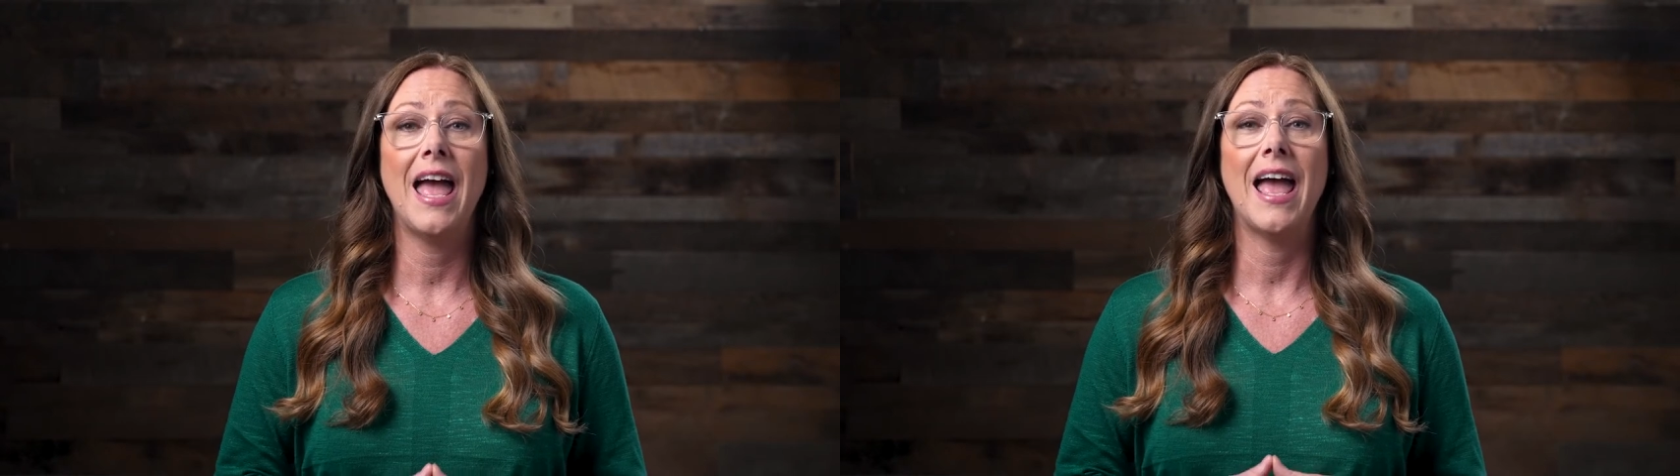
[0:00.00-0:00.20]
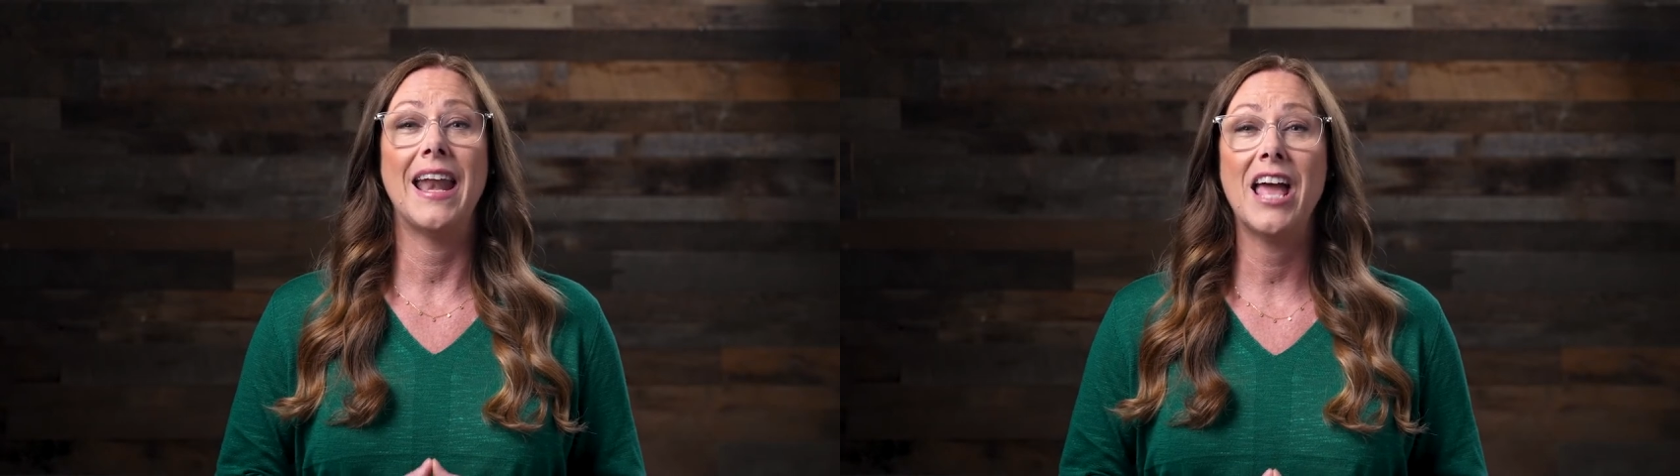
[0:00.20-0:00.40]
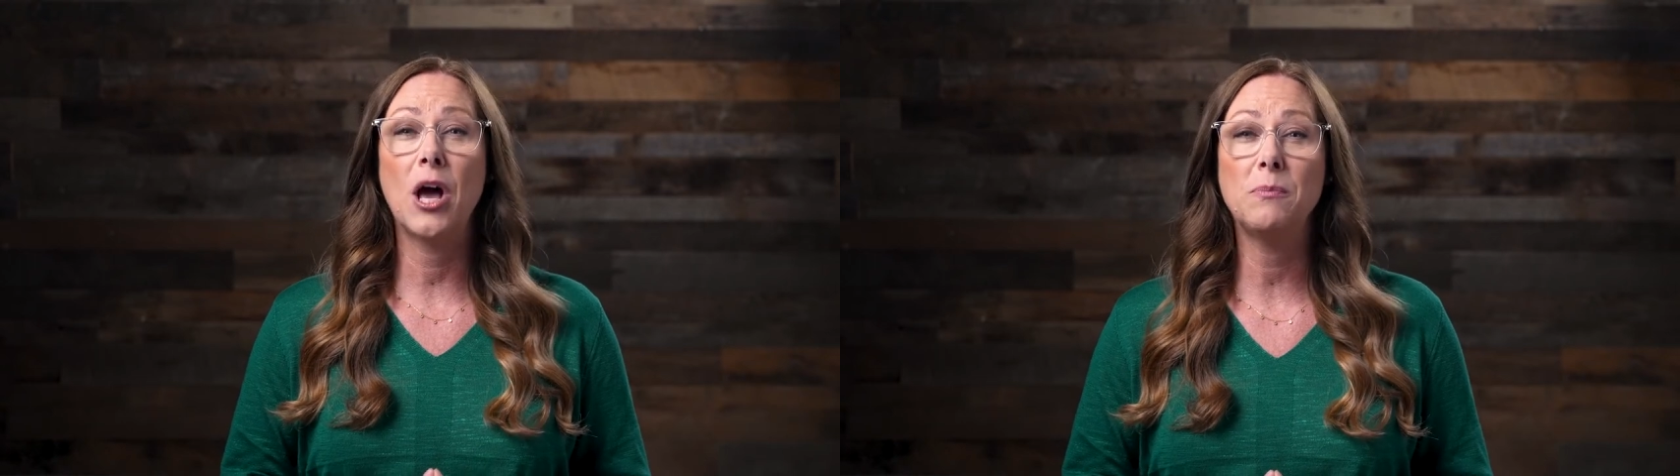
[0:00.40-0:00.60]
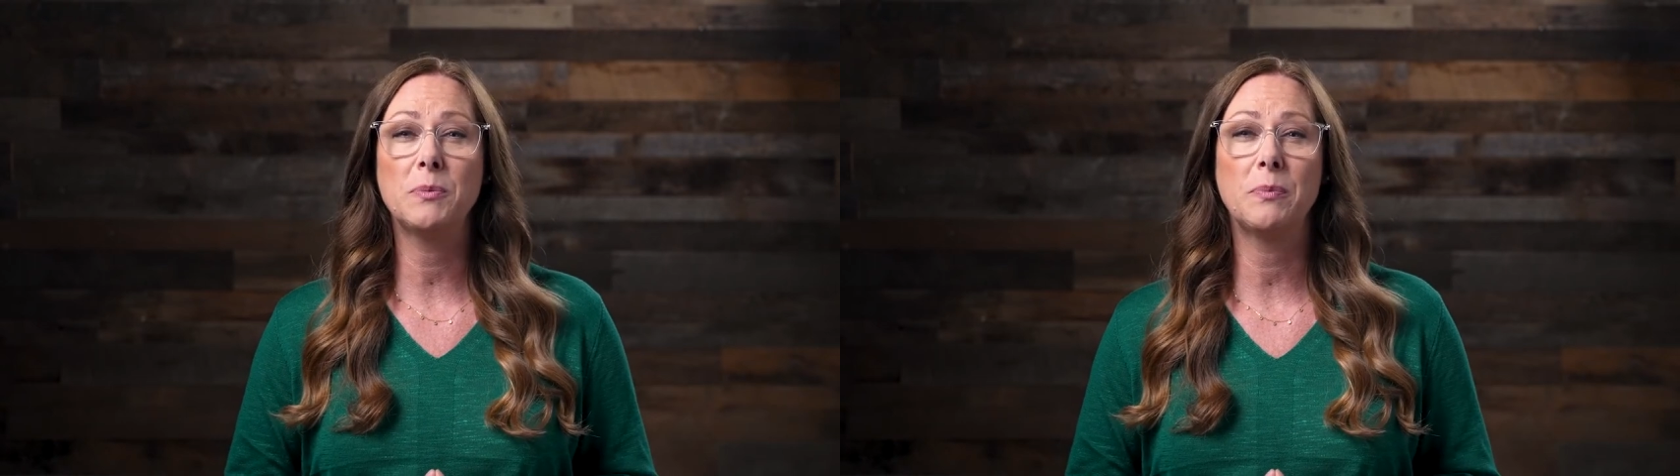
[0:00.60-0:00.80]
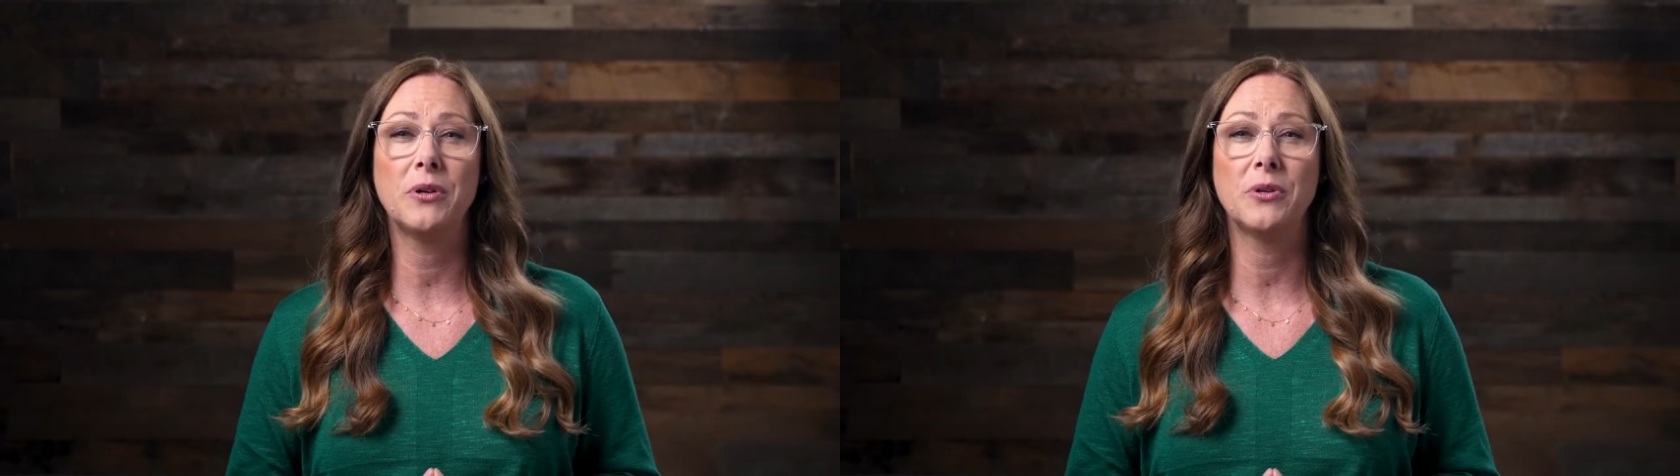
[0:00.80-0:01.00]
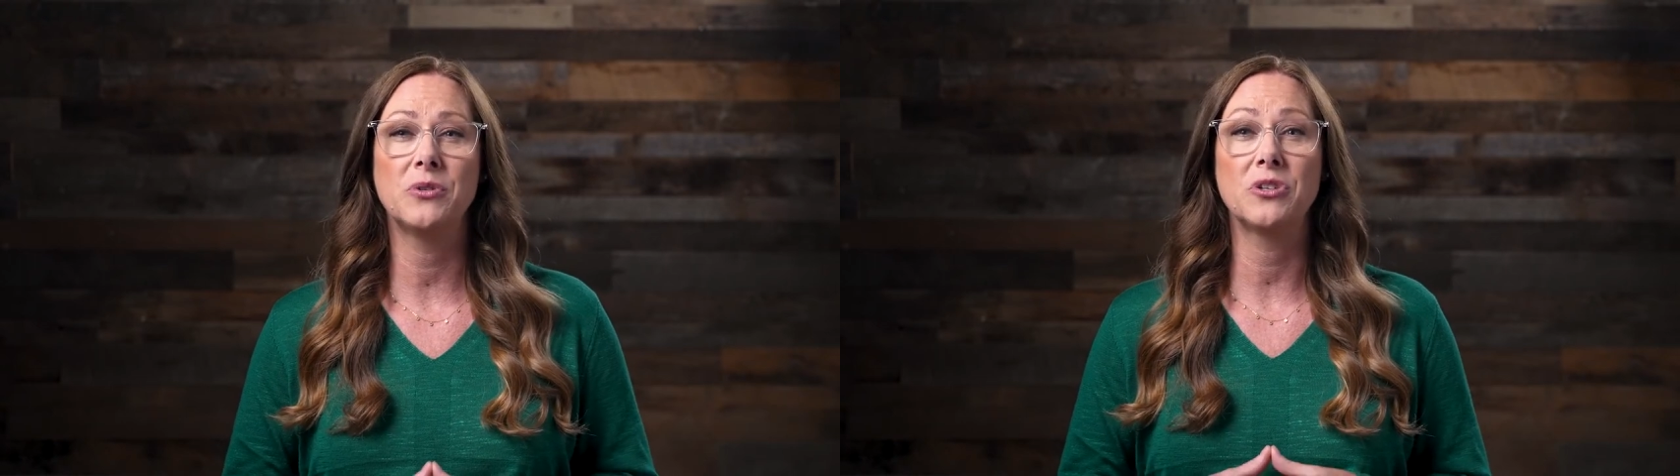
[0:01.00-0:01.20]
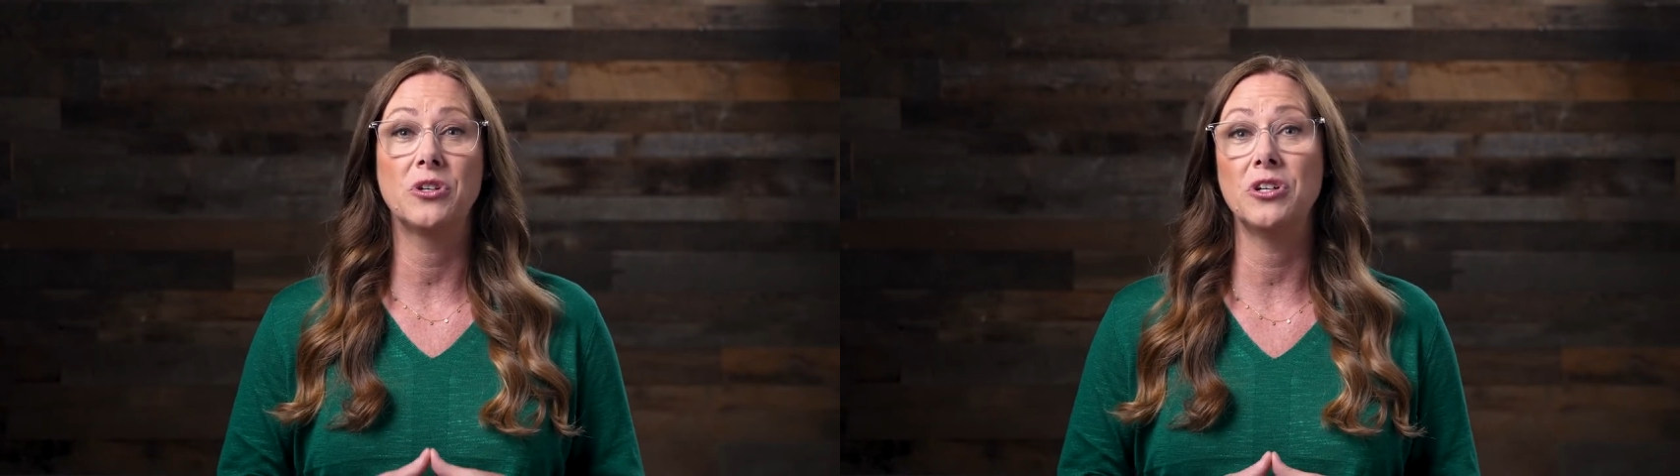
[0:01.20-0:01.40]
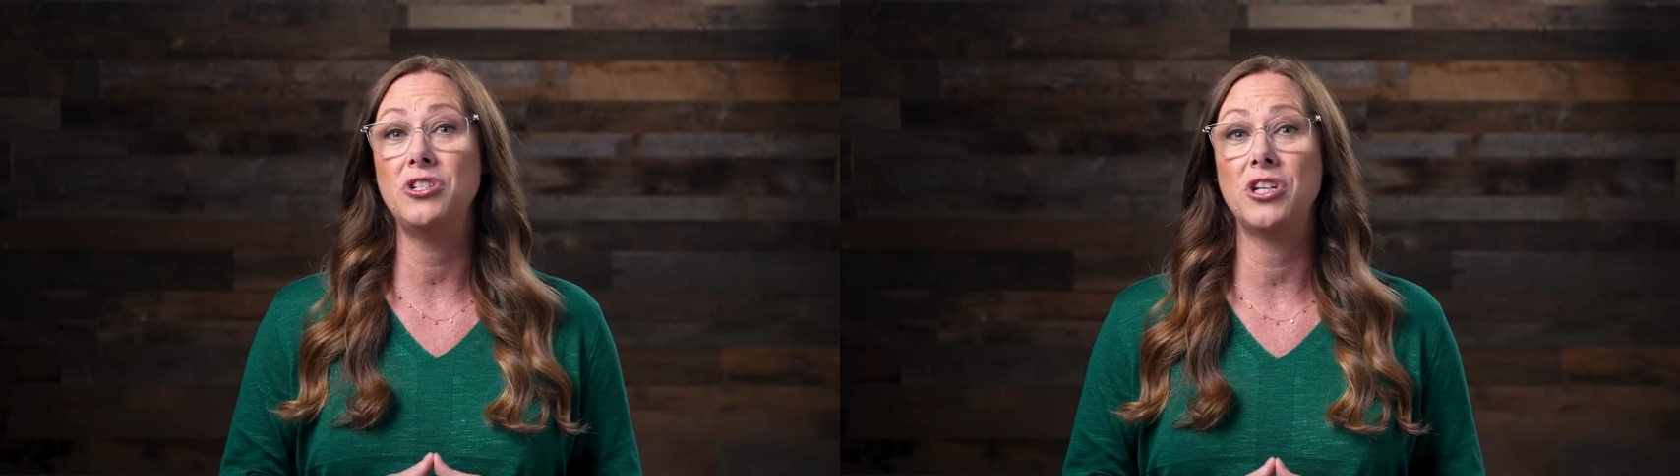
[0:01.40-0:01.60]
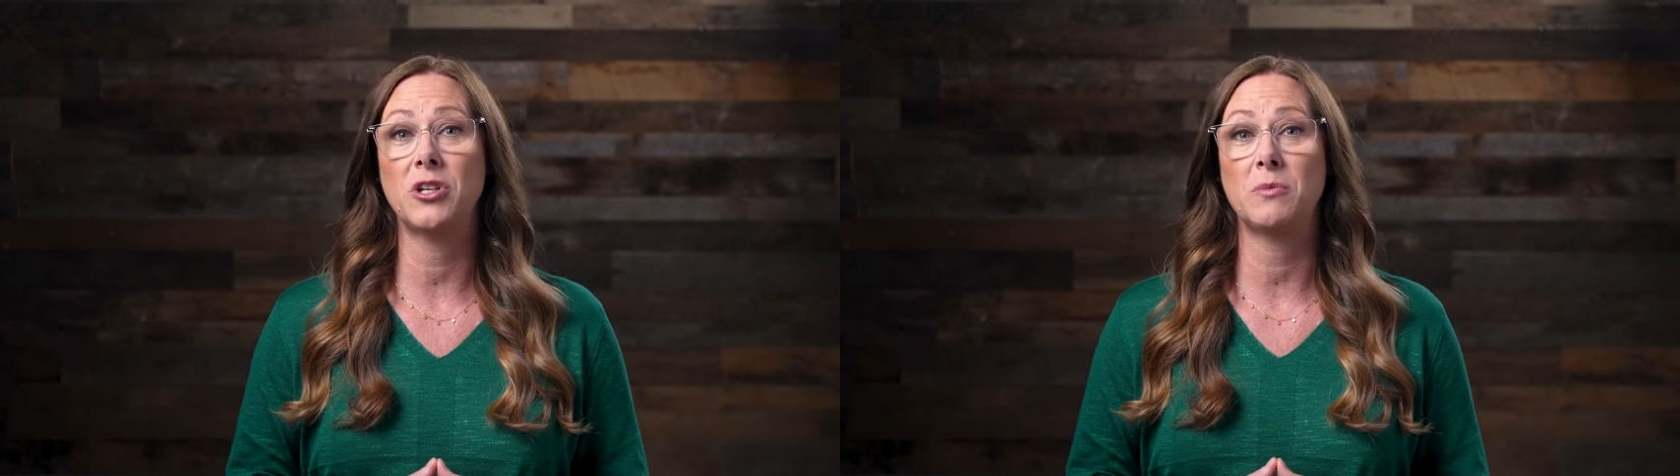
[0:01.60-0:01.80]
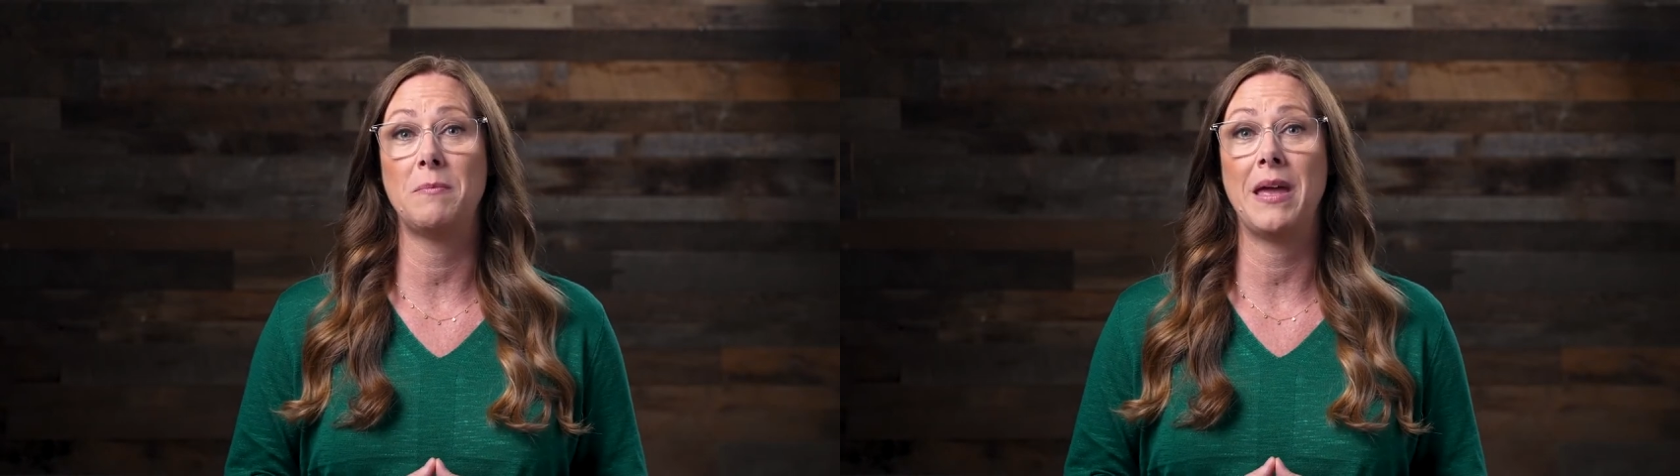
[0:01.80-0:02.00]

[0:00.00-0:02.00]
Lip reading: and helps produce good judgment